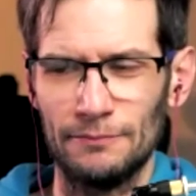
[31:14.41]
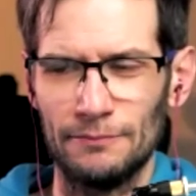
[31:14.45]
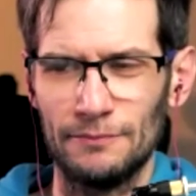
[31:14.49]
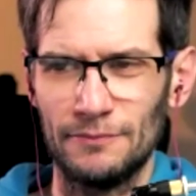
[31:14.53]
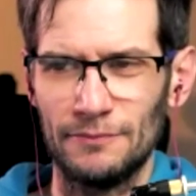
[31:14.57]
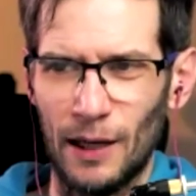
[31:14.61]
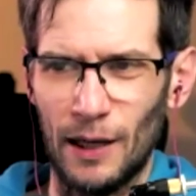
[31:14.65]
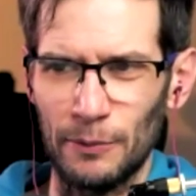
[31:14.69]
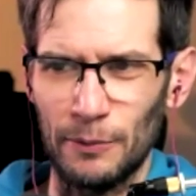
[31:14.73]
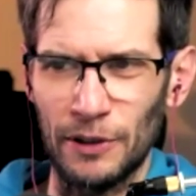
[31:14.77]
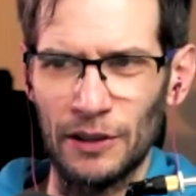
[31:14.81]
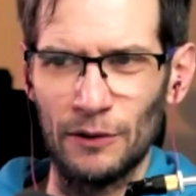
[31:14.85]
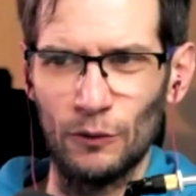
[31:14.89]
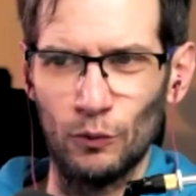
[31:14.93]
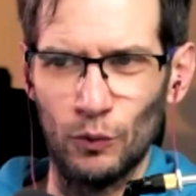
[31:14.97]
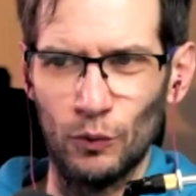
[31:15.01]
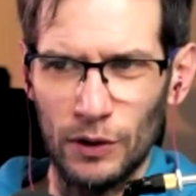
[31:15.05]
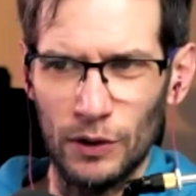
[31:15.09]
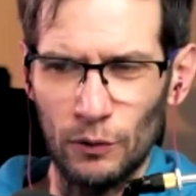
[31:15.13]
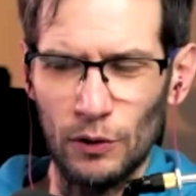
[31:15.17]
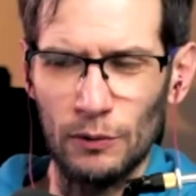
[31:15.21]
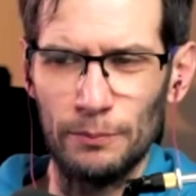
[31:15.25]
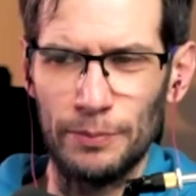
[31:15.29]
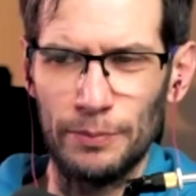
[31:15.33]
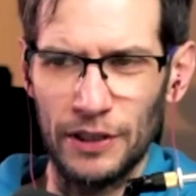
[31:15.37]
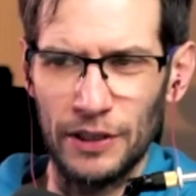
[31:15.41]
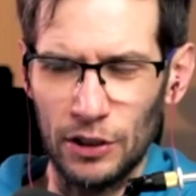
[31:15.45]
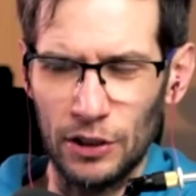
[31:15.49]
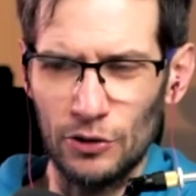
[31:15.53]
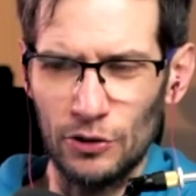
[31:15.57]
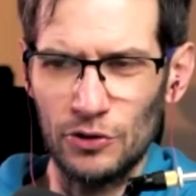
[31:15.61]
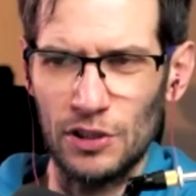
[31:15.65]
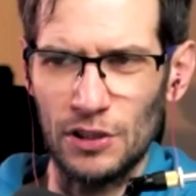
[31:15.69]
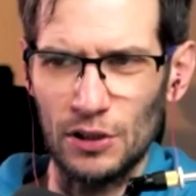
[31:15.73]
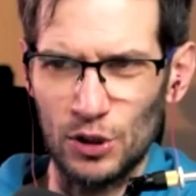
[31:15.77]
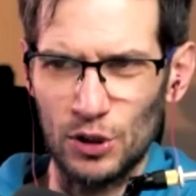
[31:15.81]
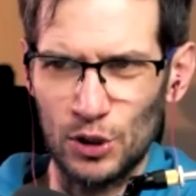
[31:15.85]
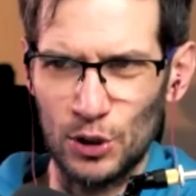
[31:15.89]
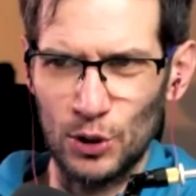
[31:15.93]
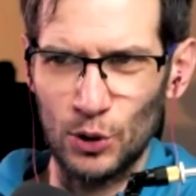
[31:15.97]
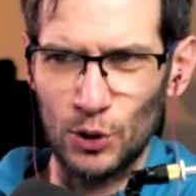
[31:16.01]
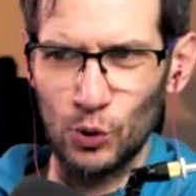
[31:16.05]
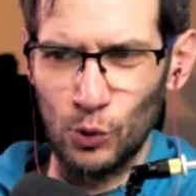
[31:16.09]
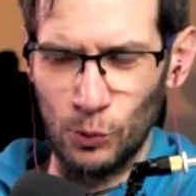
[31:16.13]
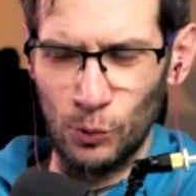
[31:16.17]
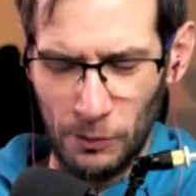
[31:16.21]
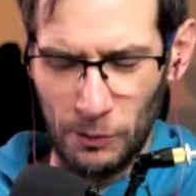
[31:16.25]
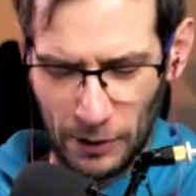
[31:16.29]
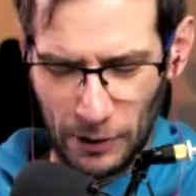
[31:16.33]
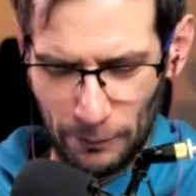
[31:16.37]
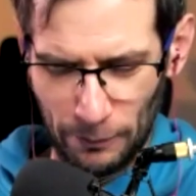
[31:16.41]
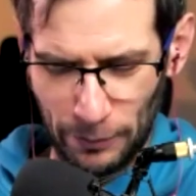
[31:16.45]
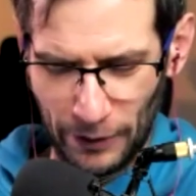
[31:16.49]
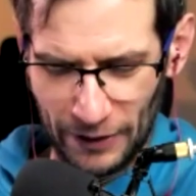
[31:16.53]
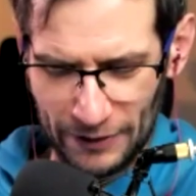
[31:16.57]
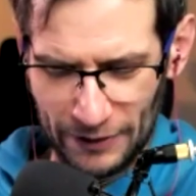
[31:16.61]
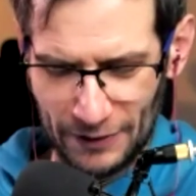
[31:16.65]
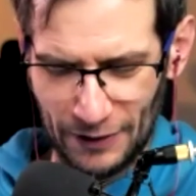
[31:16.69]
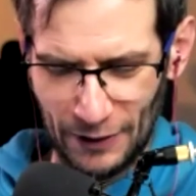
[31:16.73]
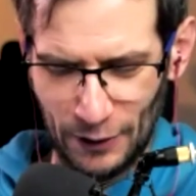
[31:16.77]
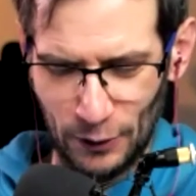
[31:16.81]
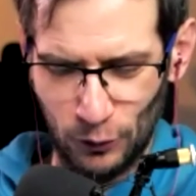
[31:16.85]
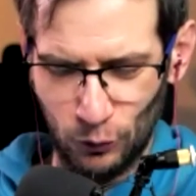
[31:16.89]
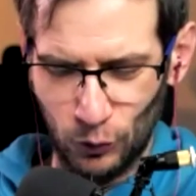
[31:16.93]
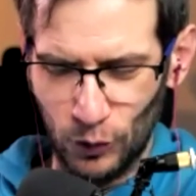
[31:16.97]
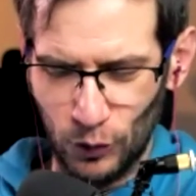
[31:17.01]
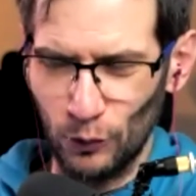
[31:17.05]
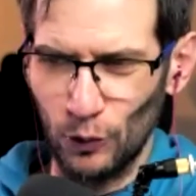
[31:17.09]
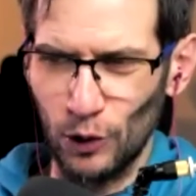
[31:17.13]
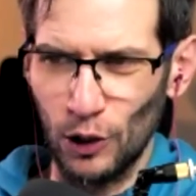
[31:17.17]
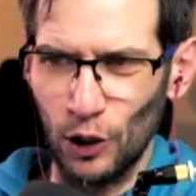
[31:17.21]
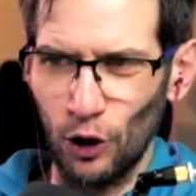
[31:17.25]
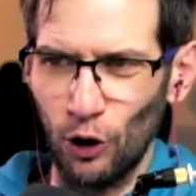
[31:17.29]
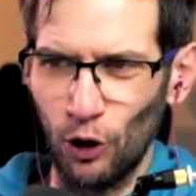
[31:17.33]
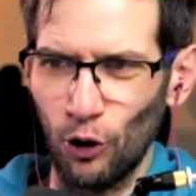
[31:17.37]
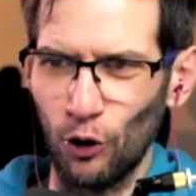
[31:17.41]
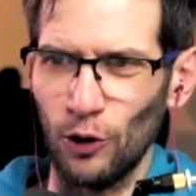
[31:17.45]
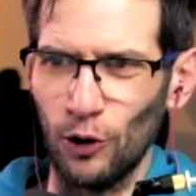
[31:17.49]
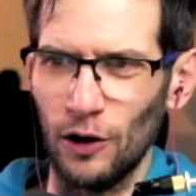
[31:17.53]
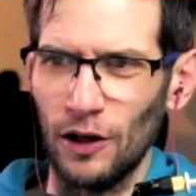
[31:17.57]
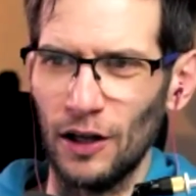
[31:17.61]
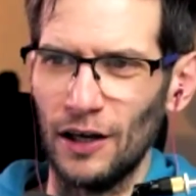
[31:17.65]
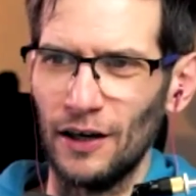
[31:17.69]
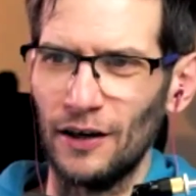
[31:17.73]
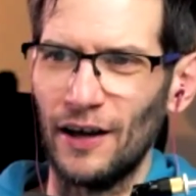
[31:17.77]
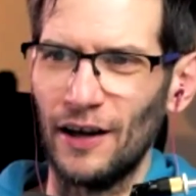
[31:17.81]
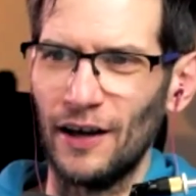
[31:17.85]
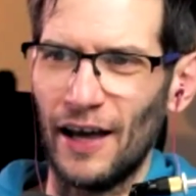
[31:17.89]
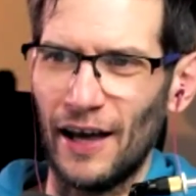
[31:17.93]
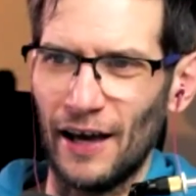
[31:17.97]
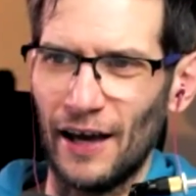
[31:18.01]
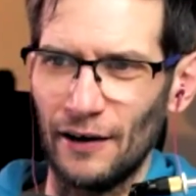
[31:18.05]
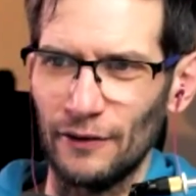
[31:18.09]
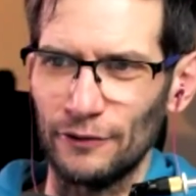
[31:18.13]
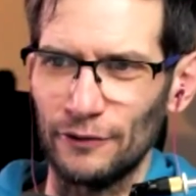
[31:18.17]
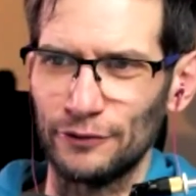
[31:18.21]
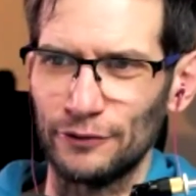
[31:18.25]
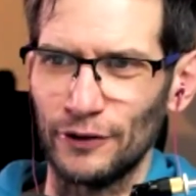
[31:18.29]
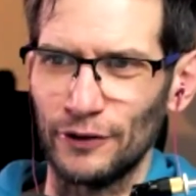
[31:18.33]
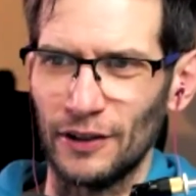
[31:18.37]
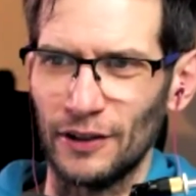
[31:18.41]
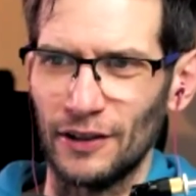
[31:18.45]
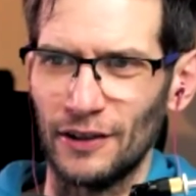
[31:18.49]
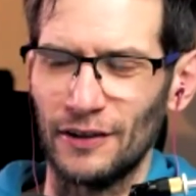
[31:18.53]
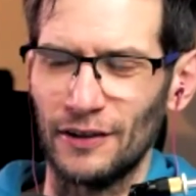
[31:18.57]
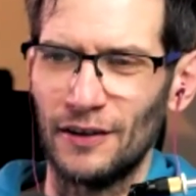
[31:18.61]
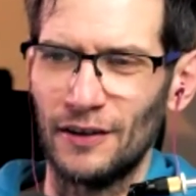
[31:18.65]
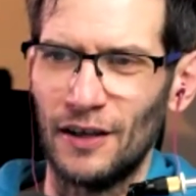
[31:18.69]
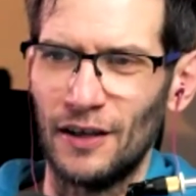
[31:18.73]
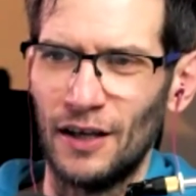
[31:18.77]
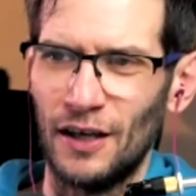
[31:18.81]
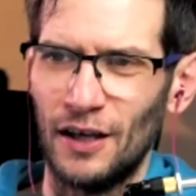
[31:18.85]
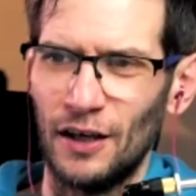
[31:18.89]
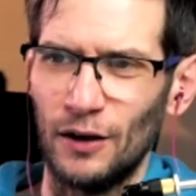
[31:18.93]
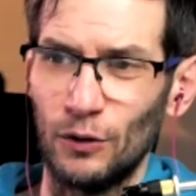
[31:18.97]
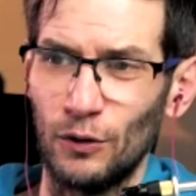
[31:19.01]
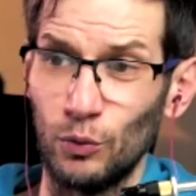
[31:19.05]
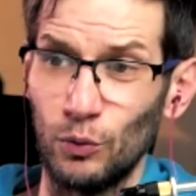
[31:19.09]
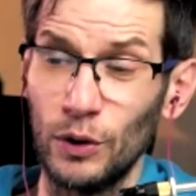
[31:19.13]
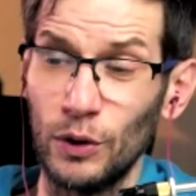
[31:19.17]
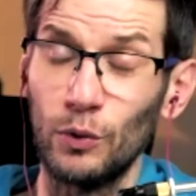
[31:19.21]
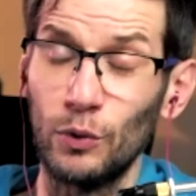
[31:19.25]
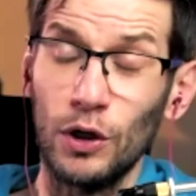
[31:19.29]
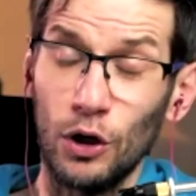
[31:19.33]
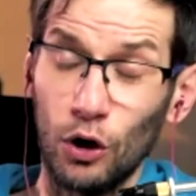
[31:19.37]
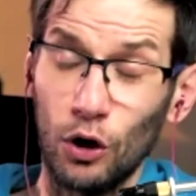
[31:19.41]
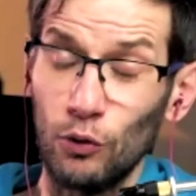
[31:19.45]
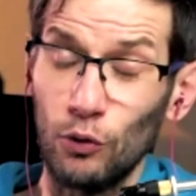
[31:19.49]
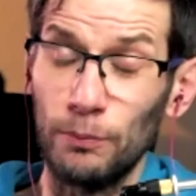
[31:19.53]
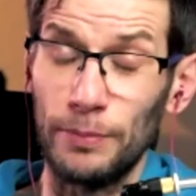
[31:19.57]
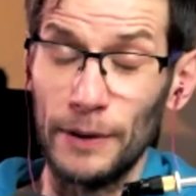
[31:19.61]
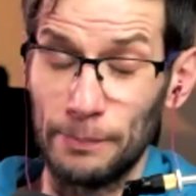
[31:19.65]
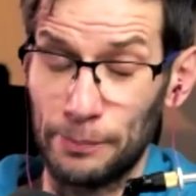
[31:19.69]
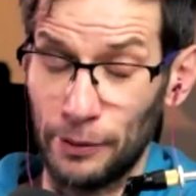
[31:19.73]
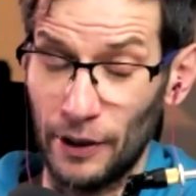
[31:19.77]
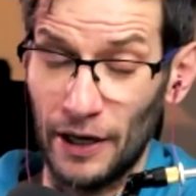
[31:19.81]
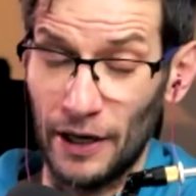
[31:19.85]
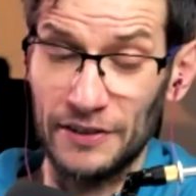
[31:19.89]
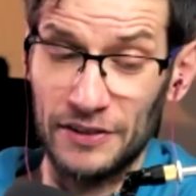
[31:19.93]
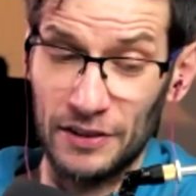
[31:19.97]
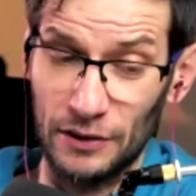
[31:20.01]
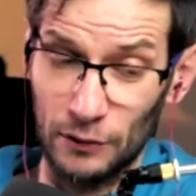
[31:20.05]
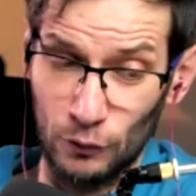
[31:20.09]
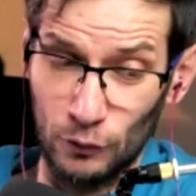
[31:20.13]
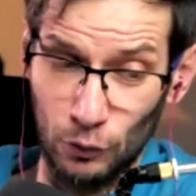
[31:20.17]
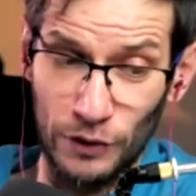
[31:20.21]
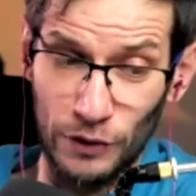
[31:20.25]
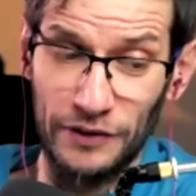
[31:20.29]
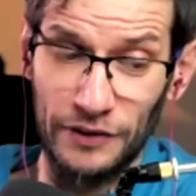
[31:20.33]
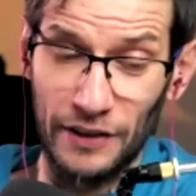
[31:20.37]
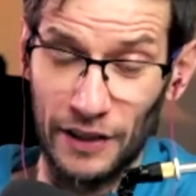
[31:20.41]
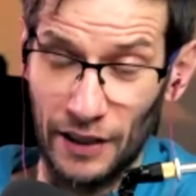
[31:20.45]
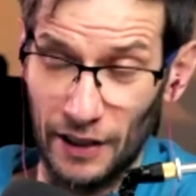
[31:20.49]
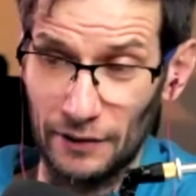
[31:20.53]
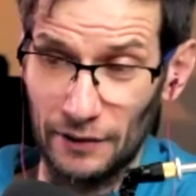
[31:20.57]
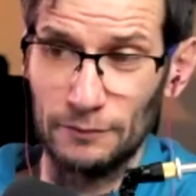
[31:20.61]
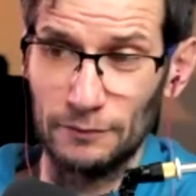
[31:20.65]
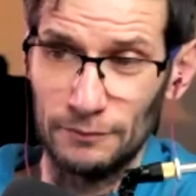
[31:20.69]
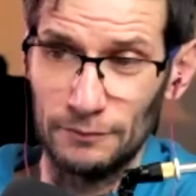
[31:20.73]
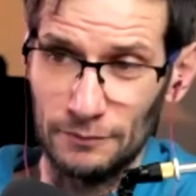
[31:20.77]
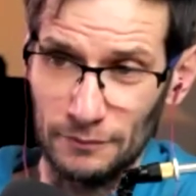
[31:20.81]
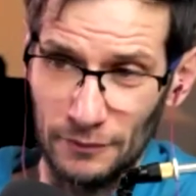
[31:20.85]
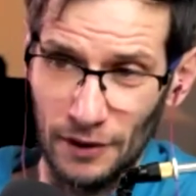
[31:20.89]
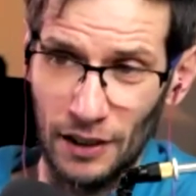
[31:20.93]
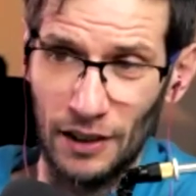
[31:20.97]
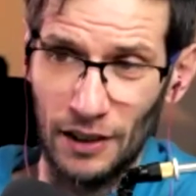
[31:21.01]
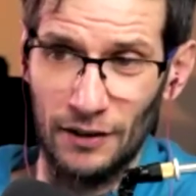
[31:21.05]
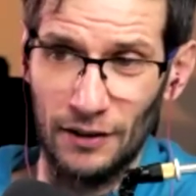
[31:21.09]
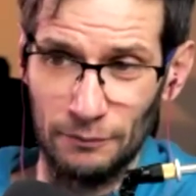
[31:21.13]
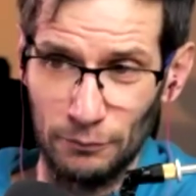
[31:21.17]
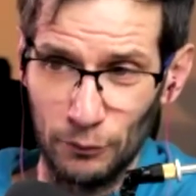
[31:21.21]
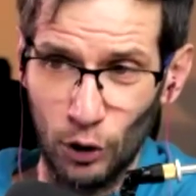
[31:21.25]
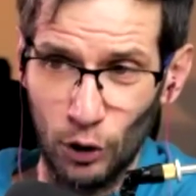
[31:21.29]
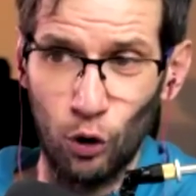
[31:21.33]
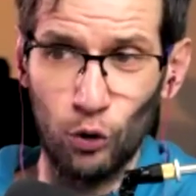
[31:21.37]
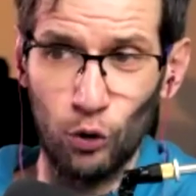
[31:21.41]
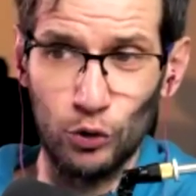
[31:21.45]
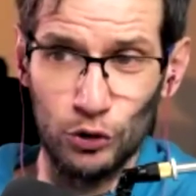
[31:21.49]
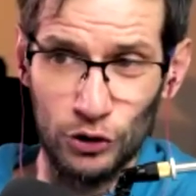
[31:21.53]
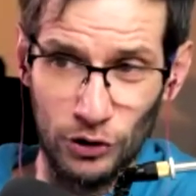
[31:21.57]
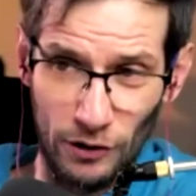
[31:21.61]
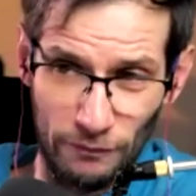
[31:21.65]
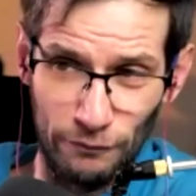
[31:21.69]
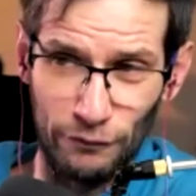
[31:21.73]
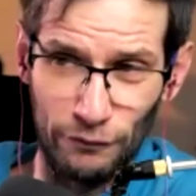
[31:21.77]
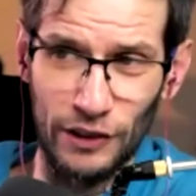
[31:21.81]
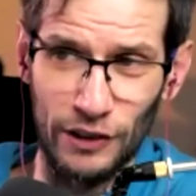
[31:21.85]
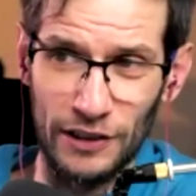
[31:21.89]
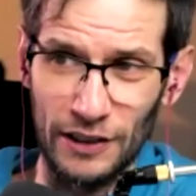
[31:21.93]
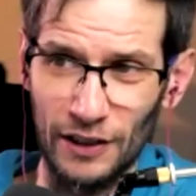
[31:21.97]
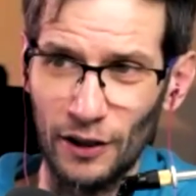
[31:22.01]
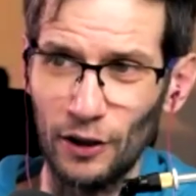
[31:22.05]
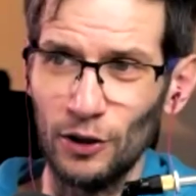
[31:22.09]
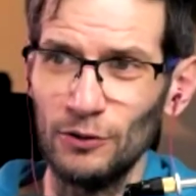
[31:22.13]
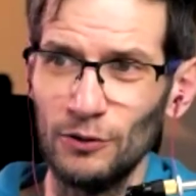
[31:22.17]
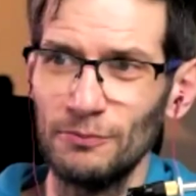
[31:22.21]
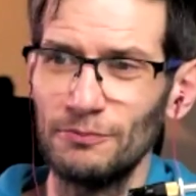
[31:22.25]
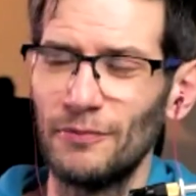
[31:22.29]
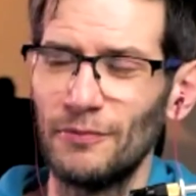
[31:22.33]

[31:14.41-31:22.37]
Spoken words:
I mean, we will be using Zoom, but we will all we will all be present with their audio and video.